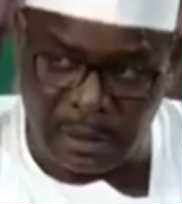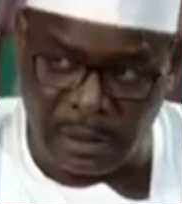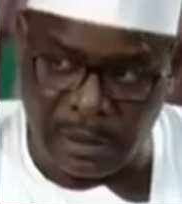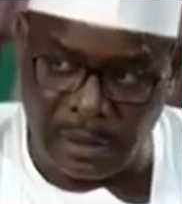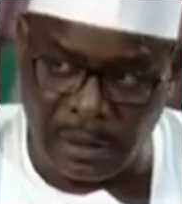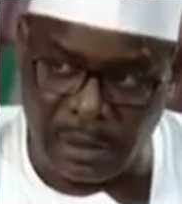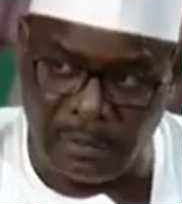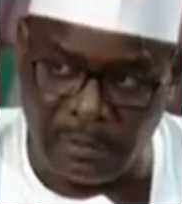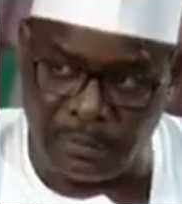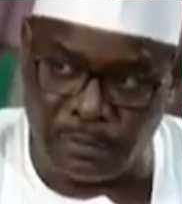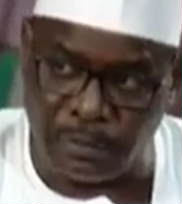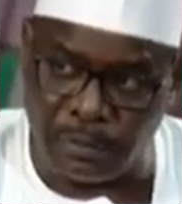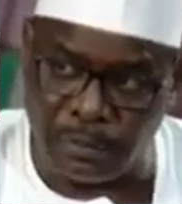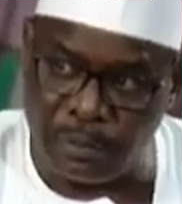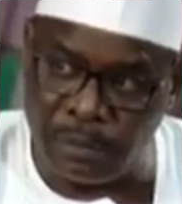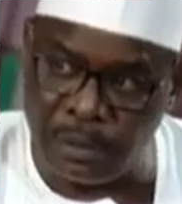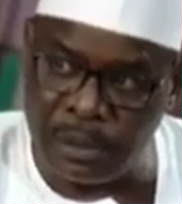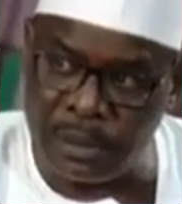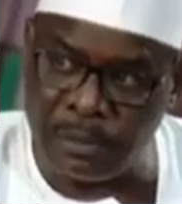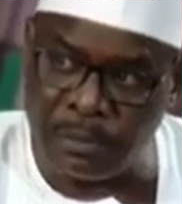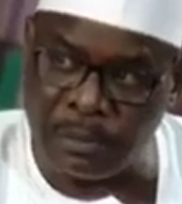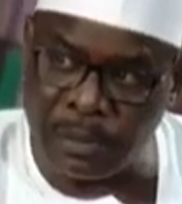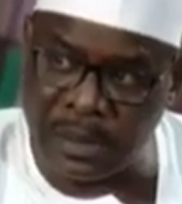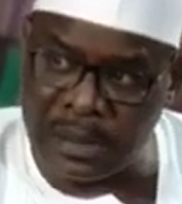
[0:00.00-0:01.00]
If you know
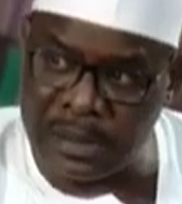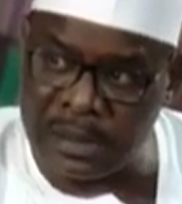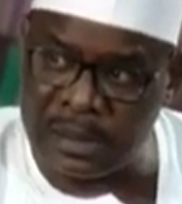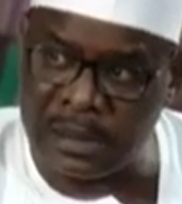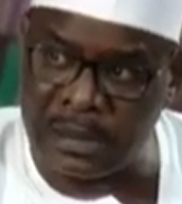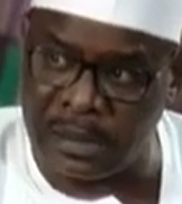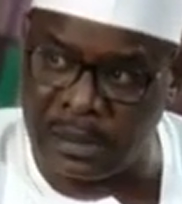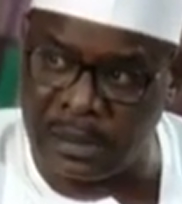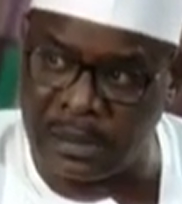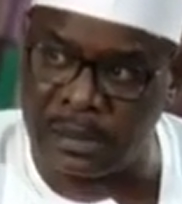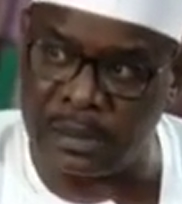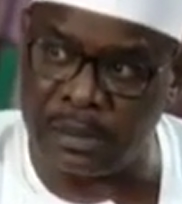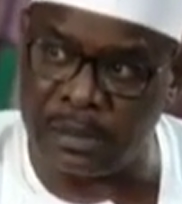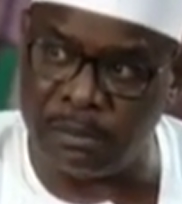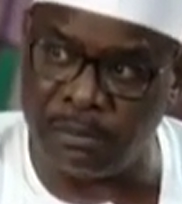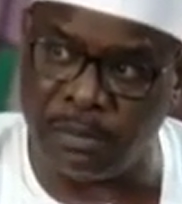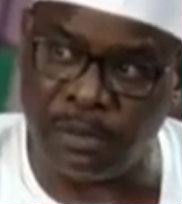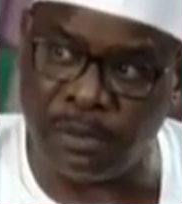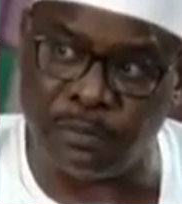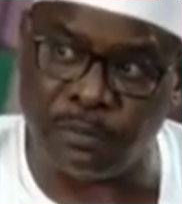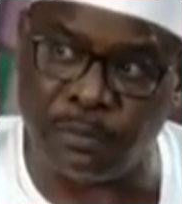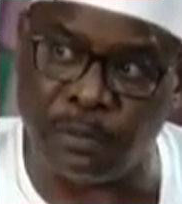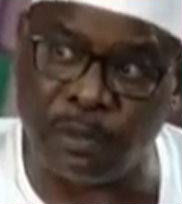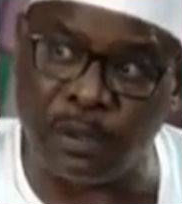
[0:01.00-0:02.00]
the president
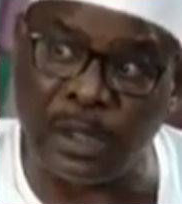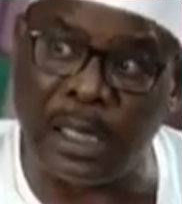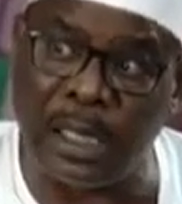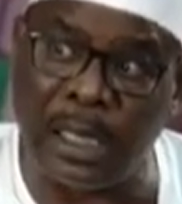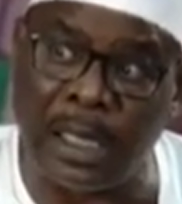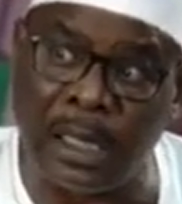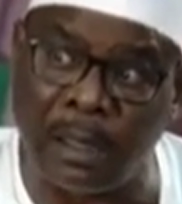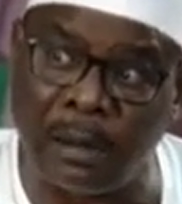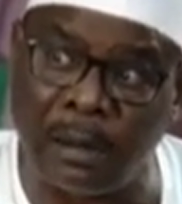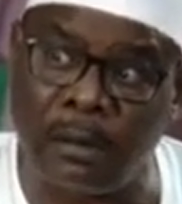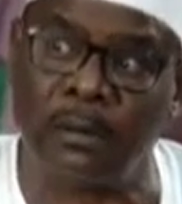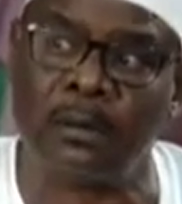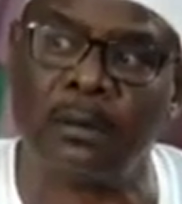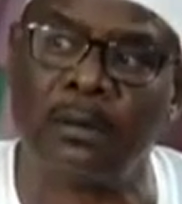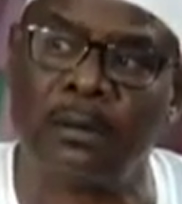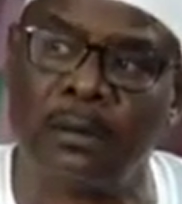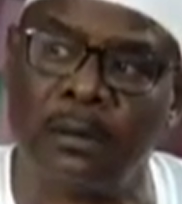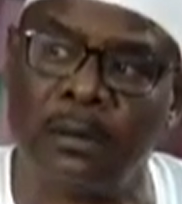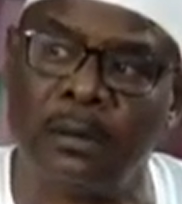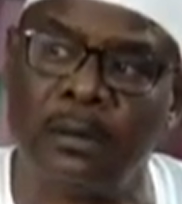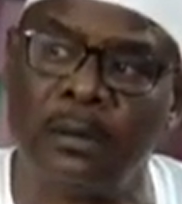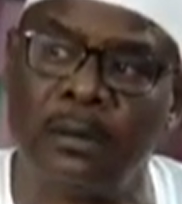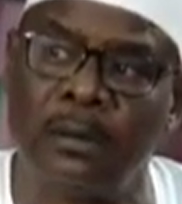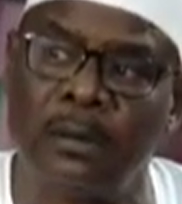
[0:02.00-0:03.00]
before now,
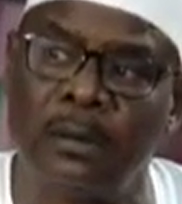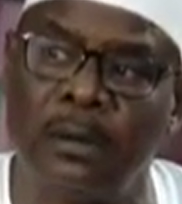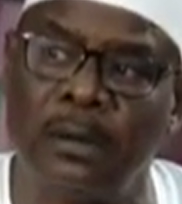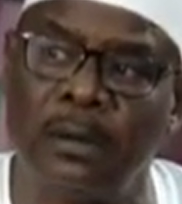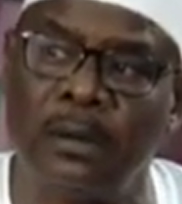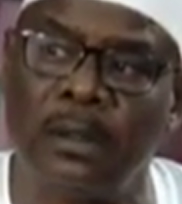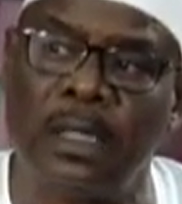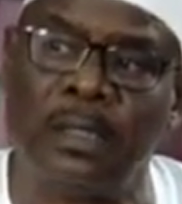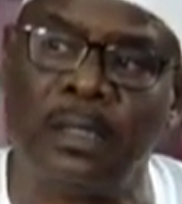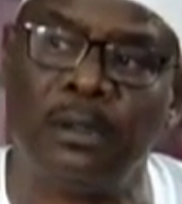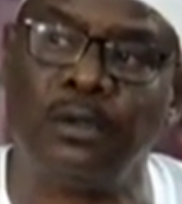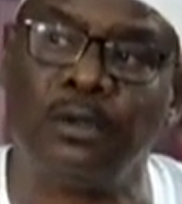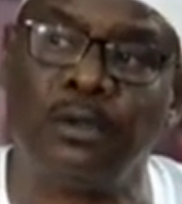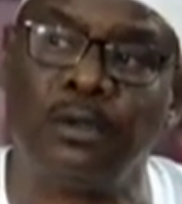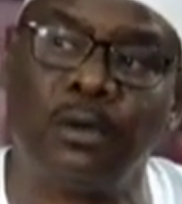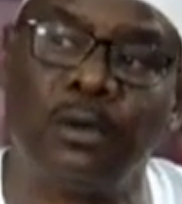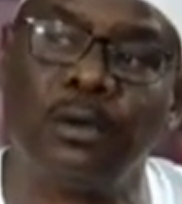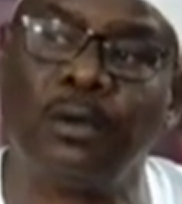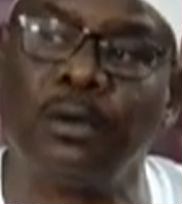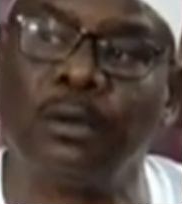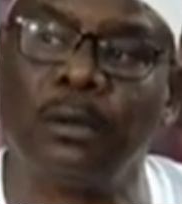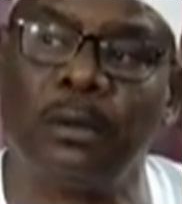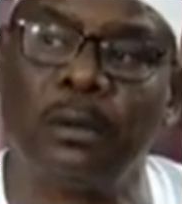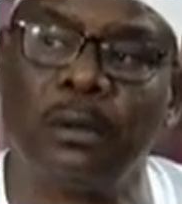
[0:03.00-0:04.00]
then you
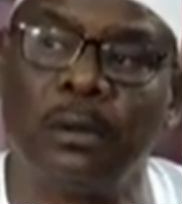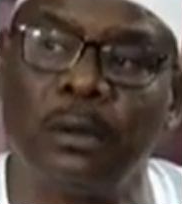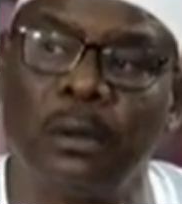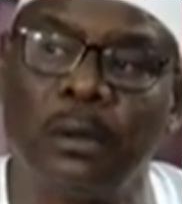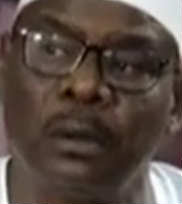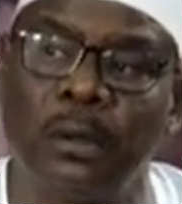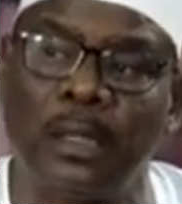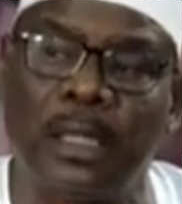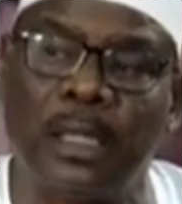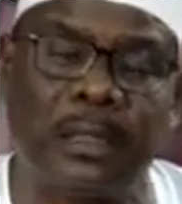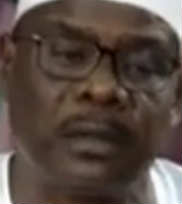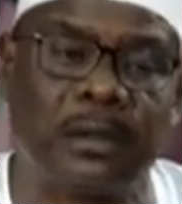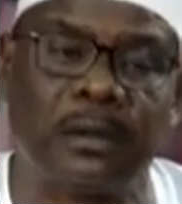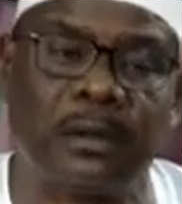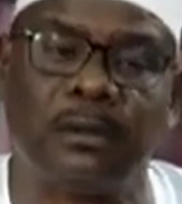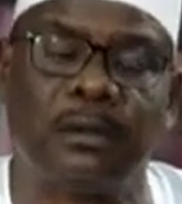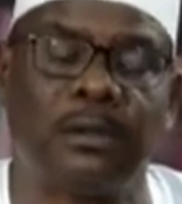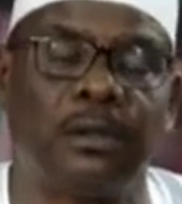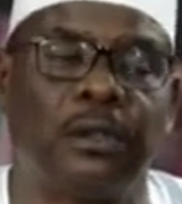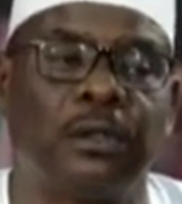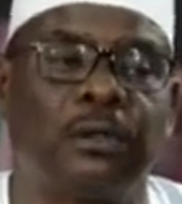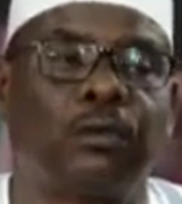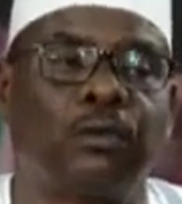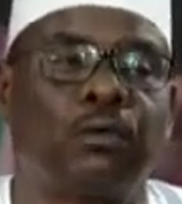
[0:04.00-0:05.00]
know that
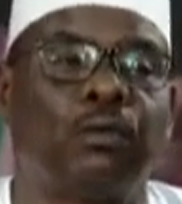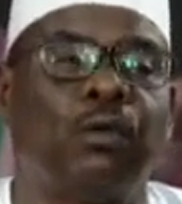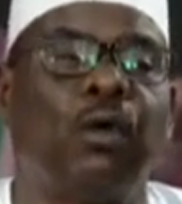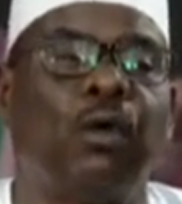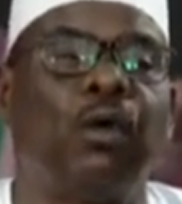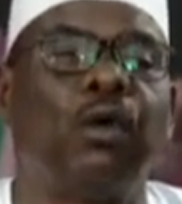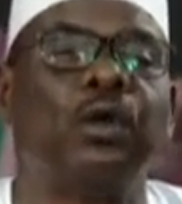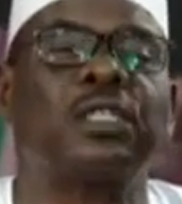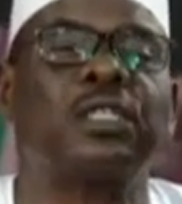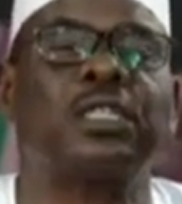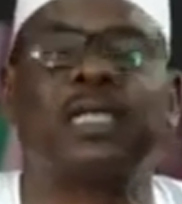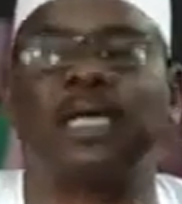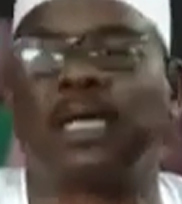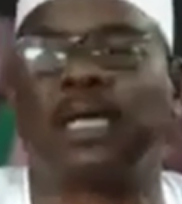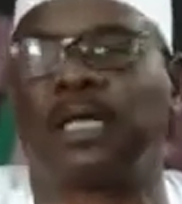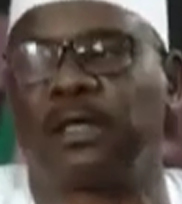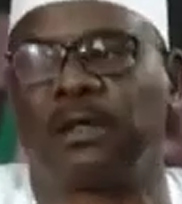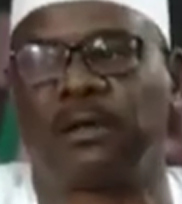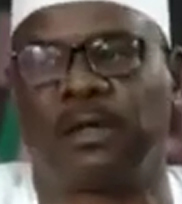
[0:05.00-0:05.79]
the whole scenario